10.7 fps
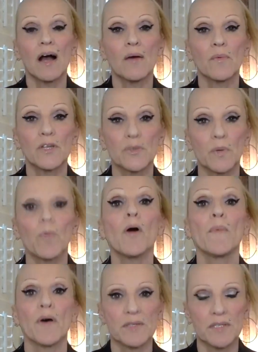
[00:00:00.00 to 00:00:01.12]
which will
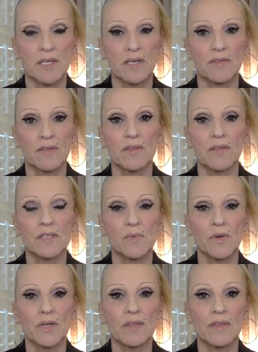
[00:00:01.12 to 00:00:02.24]
pop underneath this
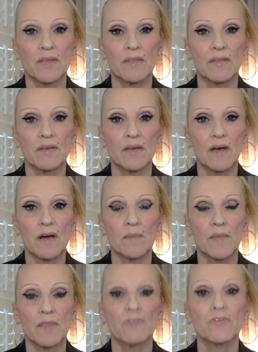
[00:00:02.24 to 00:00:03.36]
one in
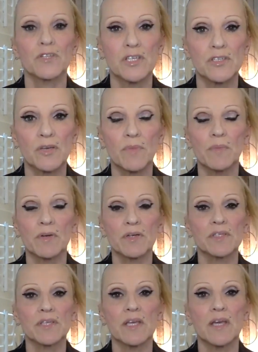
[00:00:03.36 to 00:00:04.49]
the footer, so people can
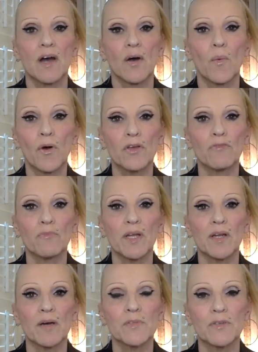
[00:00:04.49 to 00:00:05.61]
see what you've been
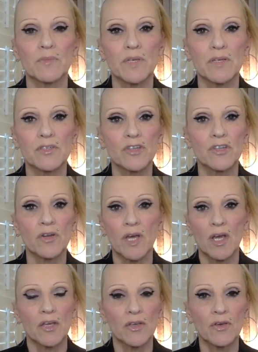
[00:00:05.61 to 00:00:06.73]
up to. Because, John,
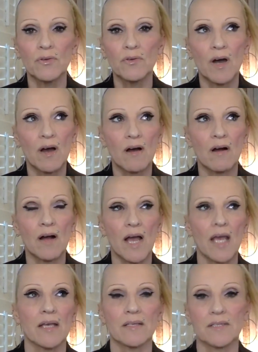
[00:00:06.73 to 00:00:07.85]
you are
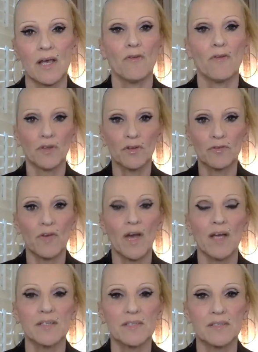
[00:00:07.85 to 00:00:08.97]
a
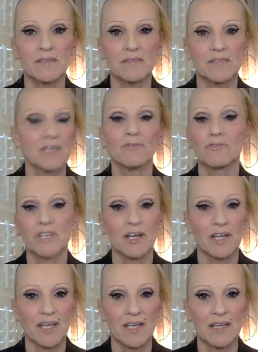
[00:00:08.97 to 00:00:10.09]
self-confessed deal
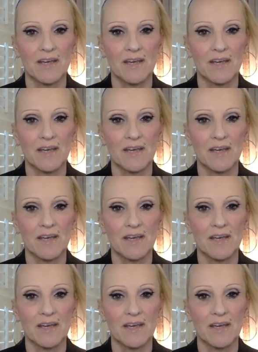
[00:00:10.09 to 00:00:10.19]
junkie.